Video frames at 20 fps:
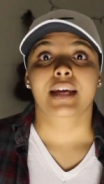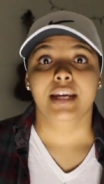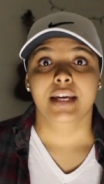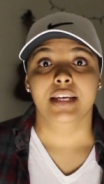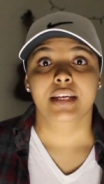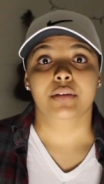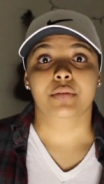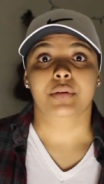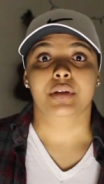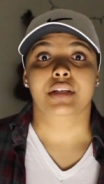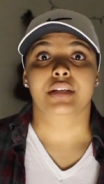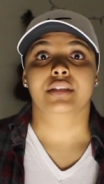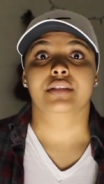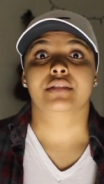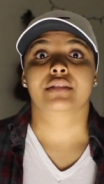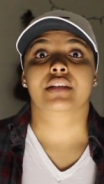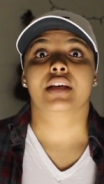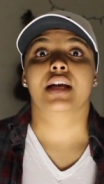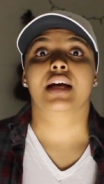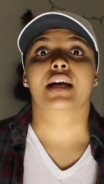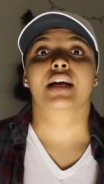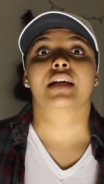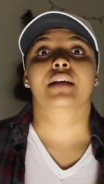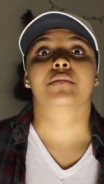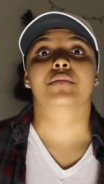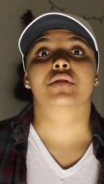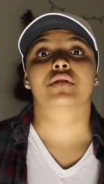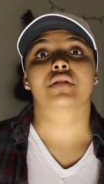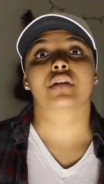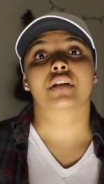Anyways,
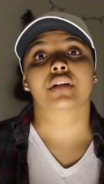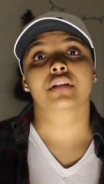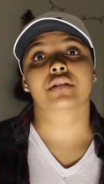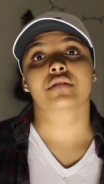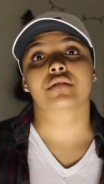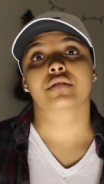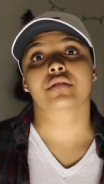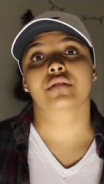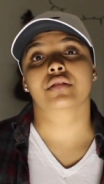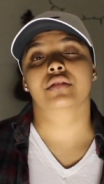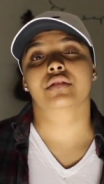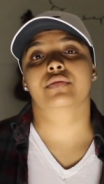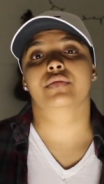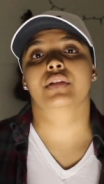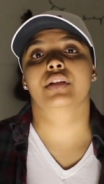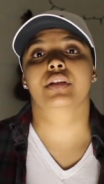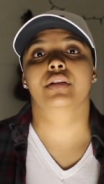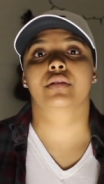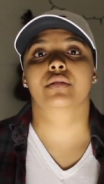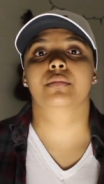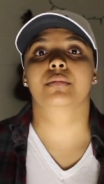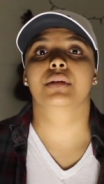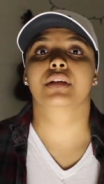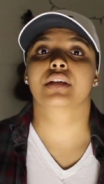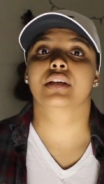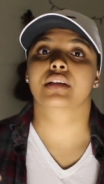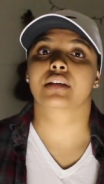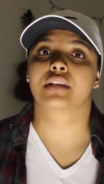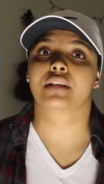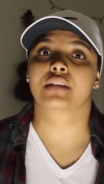I'm starting to do this video
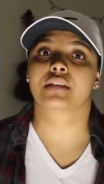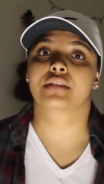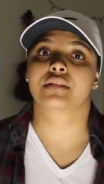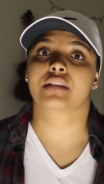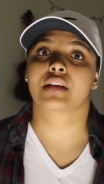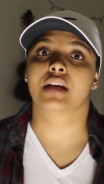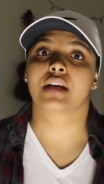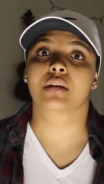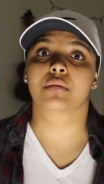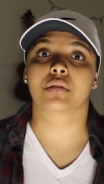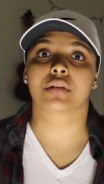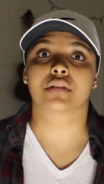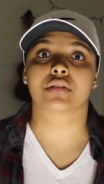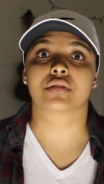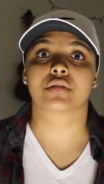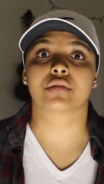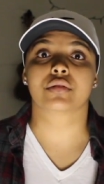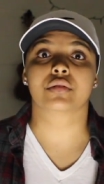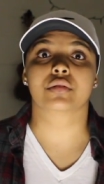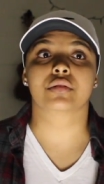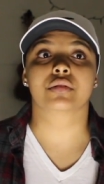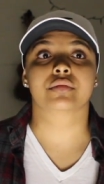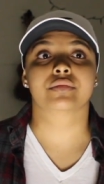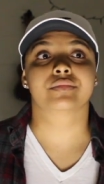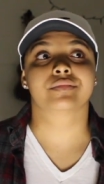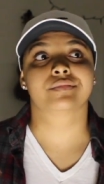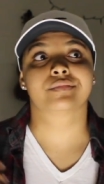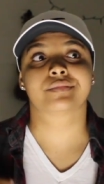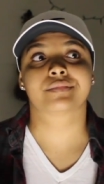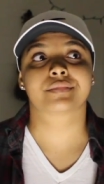because I want to
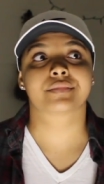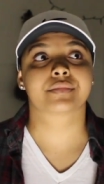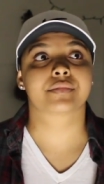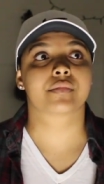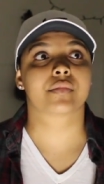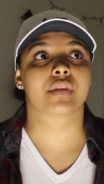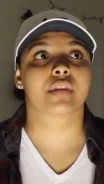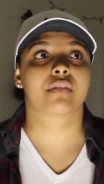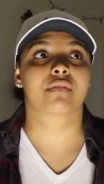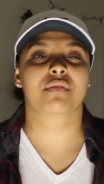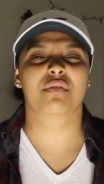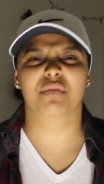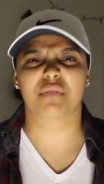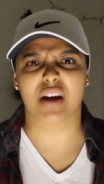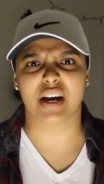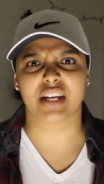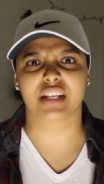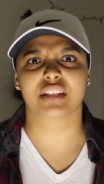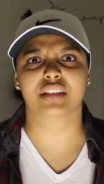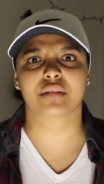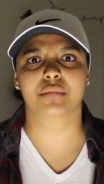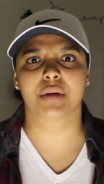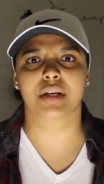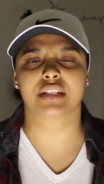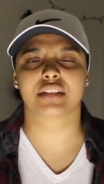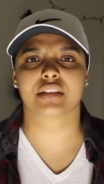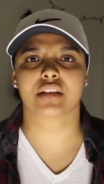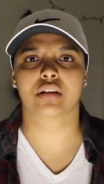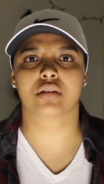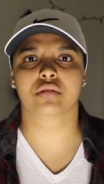find
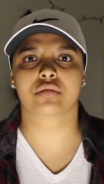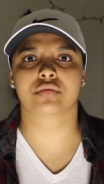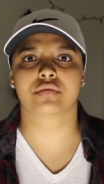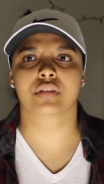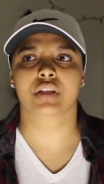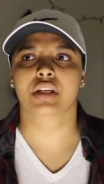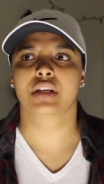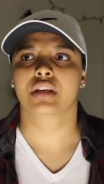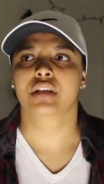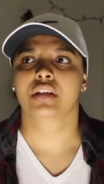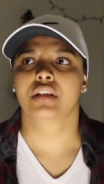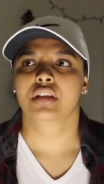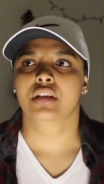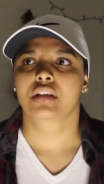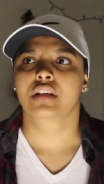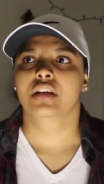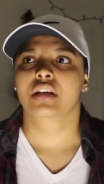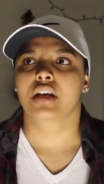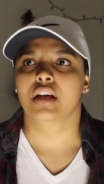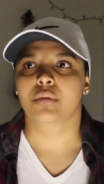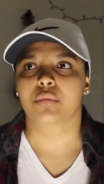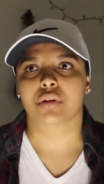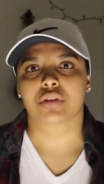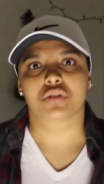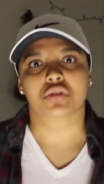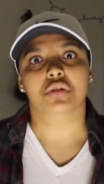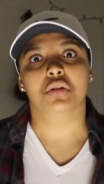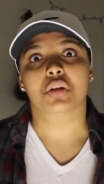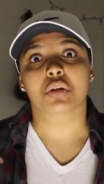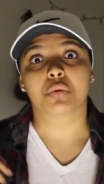myself. I
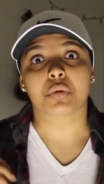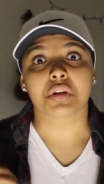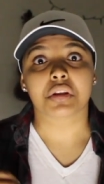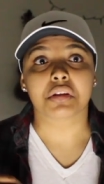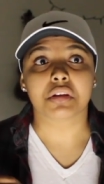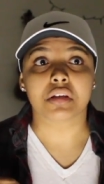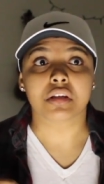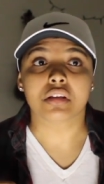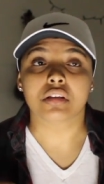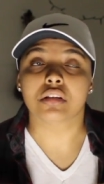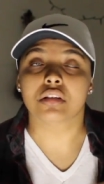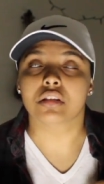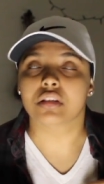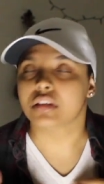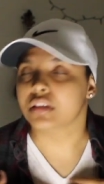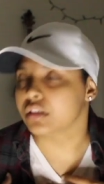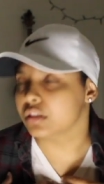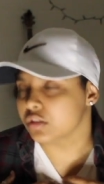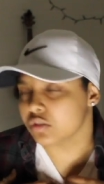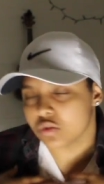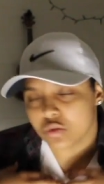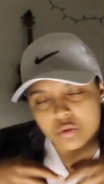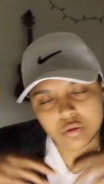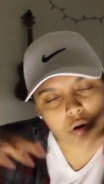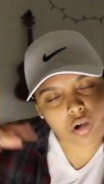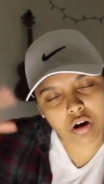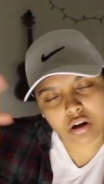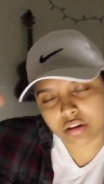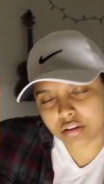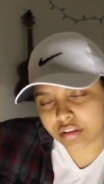want to look within and
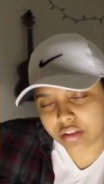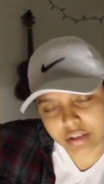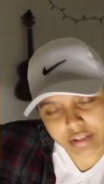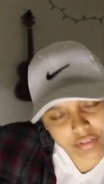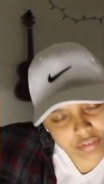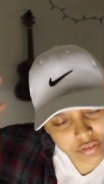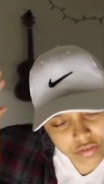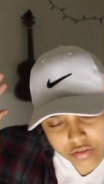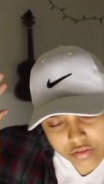do all of that